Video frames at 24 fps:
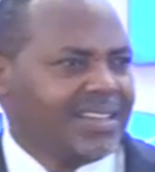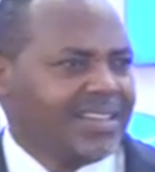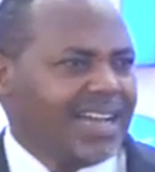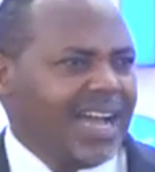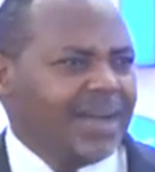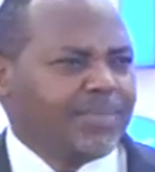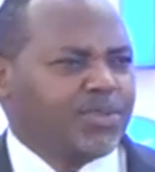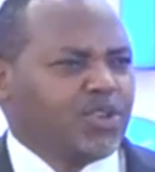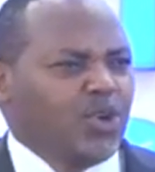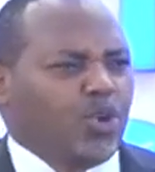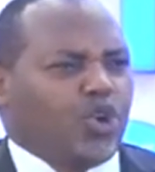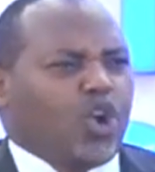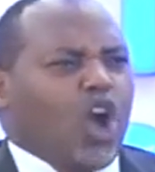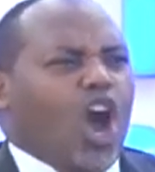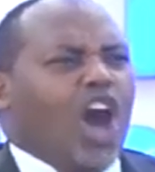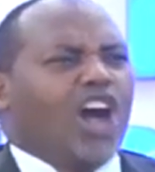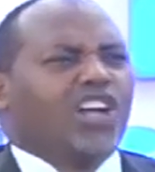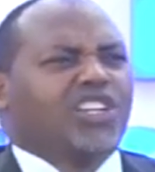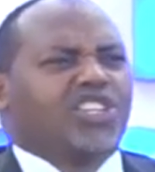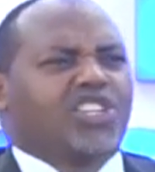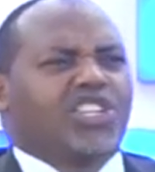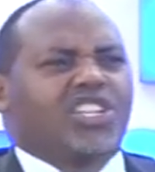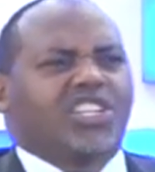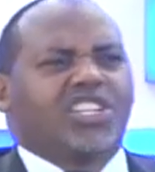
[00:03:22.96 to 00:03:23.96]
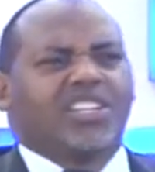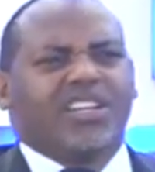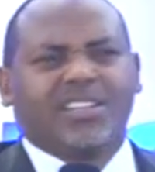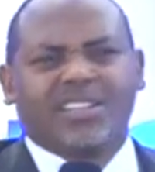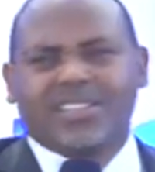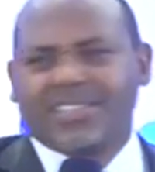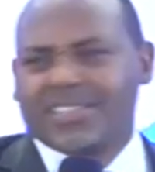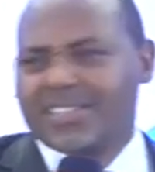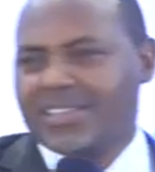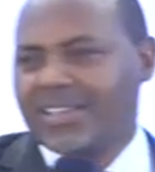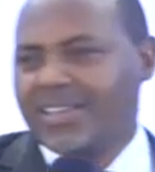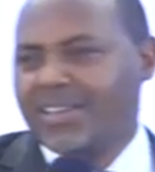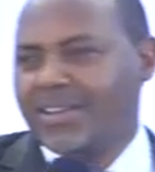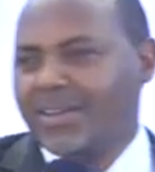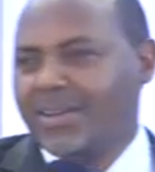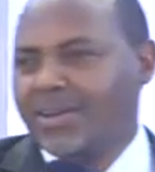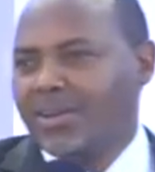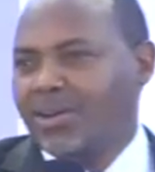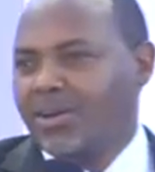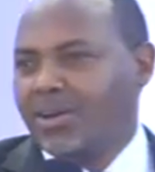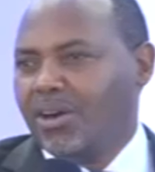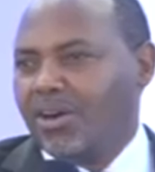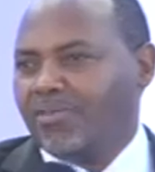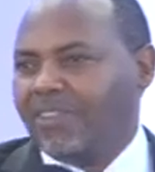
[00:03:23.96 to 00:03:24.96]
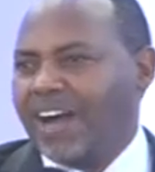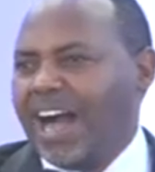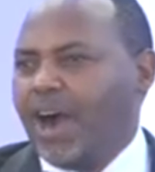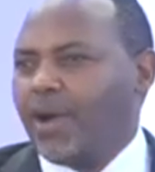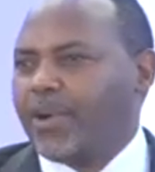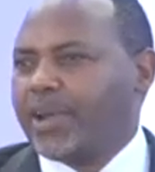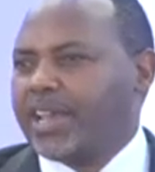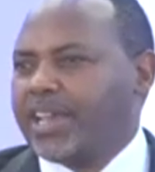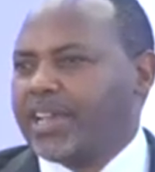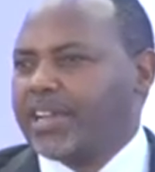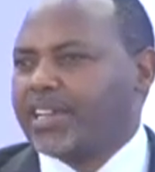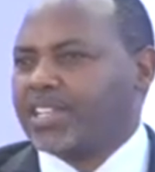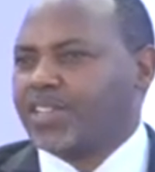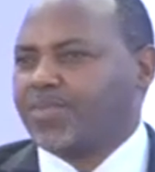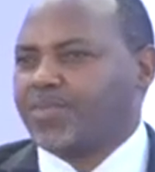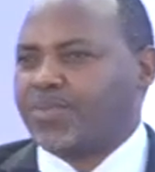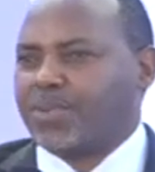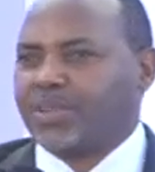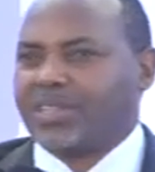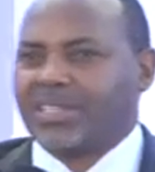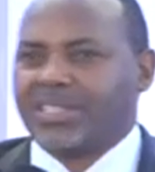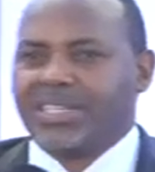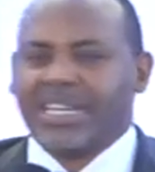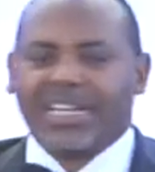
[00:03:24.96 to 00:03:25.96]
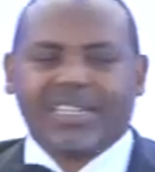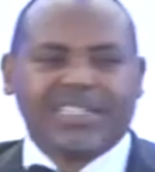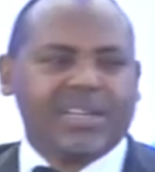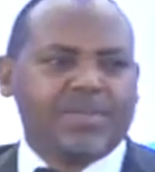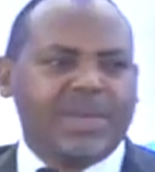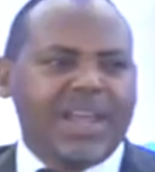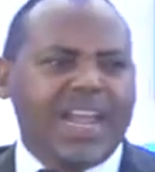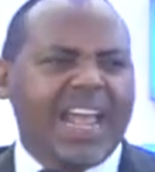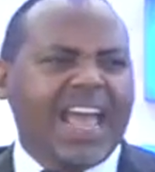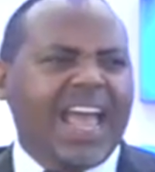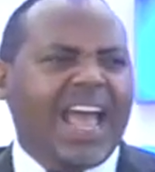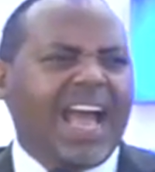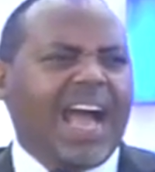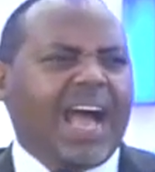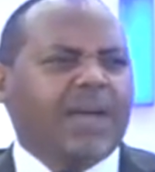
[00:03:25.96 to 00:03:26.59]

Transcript: I'm too conscious of how He has protected me.